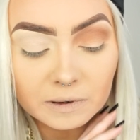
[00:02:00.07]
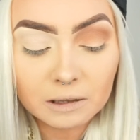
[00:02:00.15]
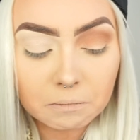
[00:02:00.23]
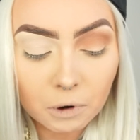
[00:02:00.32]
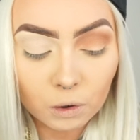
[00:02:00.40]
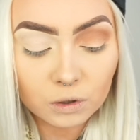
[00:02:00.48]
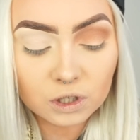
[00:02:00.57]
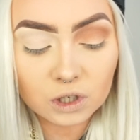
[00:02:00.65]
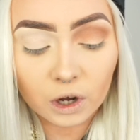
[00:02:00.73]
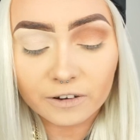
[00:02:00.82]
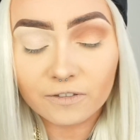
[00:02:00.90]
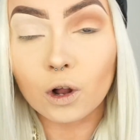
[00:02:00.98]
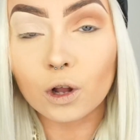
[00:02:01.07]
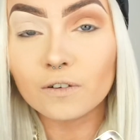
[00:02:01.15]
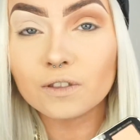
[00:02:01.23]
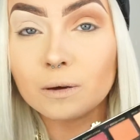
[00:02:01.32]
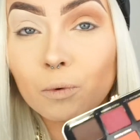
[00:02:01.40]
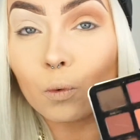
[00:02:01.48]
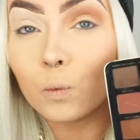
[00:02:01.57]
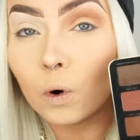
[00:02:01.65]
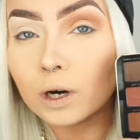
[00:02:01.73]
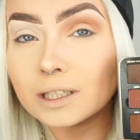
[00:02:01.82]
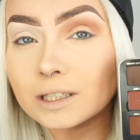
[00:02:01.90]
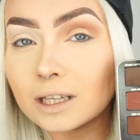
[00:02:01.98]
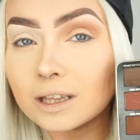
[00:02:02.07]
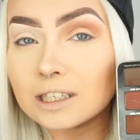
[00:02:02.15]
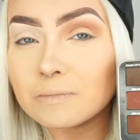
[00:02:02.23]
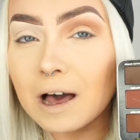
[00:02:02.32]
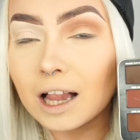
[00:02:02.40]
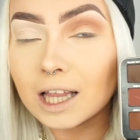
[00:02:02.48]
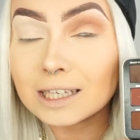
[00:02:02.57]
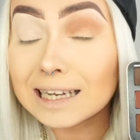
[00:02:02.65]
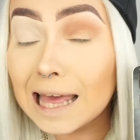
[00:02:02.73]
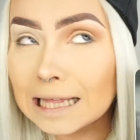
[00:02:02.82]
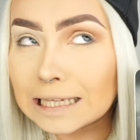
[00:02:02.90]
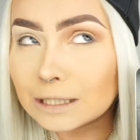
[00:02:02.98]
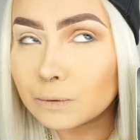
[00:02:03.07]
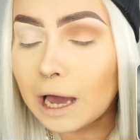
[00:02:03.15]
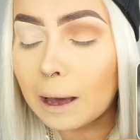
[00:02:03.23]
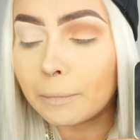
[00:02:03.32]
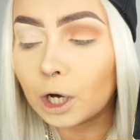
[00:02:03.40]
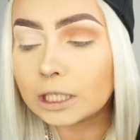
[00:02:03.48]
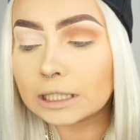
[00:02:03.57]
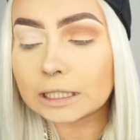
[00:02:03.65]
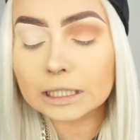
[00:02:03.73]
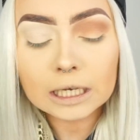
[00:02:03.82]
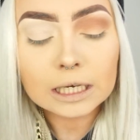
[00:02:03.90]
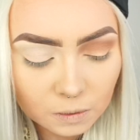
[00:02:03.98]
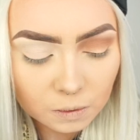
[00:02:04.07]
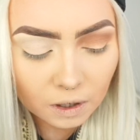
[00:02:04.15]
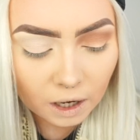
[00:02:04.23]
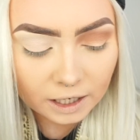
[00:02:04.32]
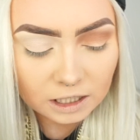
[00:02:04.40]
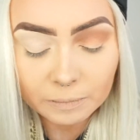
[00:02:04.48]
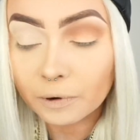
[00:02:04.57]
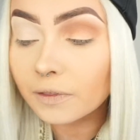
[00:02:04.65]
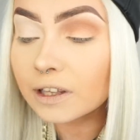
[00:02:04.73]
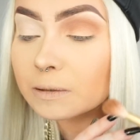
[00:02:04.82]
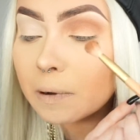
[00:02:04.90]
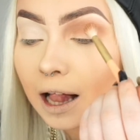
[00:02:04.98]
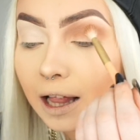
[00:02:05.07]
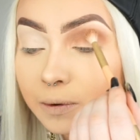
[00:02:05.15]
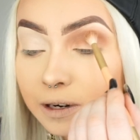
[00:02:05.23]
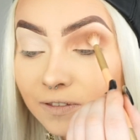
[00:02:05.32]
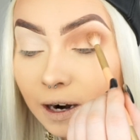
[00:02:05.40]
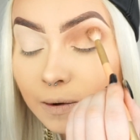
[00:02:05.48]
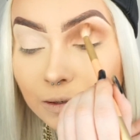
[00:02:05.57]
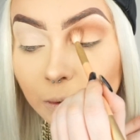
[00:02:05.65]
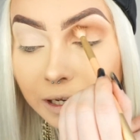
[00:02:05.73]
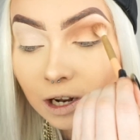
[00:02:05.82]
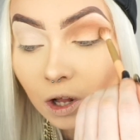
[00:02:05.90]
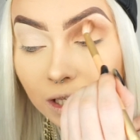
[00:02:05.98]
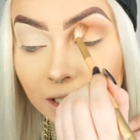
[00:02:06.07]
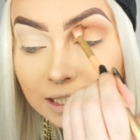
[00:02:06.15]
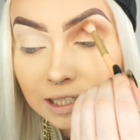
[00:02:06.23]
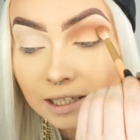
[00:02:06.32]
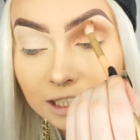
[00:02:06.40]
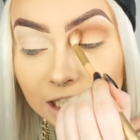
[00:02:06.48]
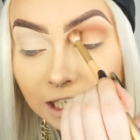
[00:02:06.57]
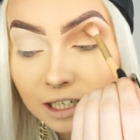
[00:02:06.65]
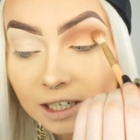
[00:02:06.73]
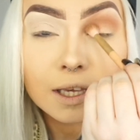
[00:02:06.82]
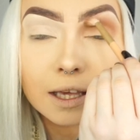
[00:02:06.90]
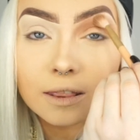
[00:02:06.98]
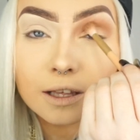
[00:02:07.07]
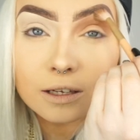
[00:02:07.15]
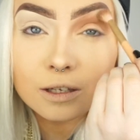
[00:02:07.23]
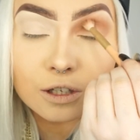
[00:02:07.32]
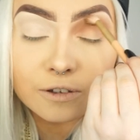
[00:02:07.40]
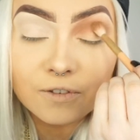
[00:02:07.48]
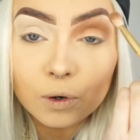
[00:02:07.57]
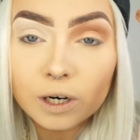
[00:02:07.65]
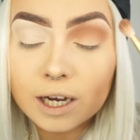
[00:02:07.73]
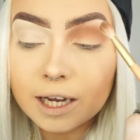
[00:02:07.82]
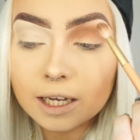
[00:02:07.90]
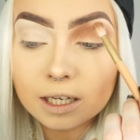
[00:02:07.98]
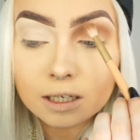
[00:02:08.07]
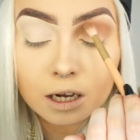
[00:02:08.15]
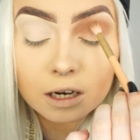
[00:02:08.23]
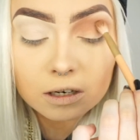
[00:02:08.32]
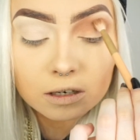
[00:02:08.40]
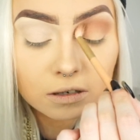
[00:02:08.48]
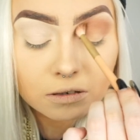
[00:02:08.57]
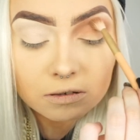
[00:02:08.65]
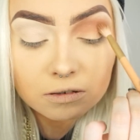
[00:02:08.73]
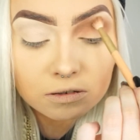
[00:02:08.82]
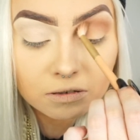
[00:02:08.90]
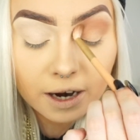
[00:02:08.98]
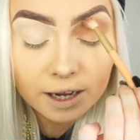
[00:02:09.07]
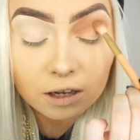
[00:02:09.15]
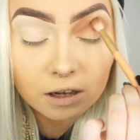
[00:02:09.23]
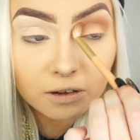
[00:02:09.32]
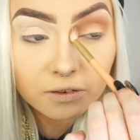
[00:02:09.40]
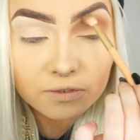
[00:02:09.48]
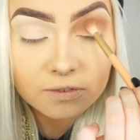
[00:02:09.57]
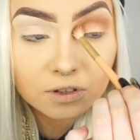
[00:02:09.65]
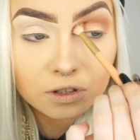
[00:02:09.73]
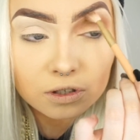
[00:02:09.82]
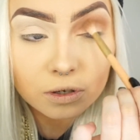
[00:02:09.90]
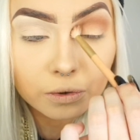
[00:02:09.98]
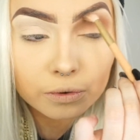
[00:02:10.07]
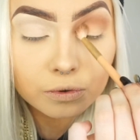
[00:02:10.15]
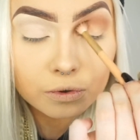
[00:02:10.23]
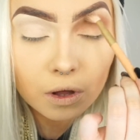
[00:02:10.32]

me the most out of all of them was this palette, hence why I bought it. I actually bought this palette whenever I was on holidays last year in the Sephora in Krakow, so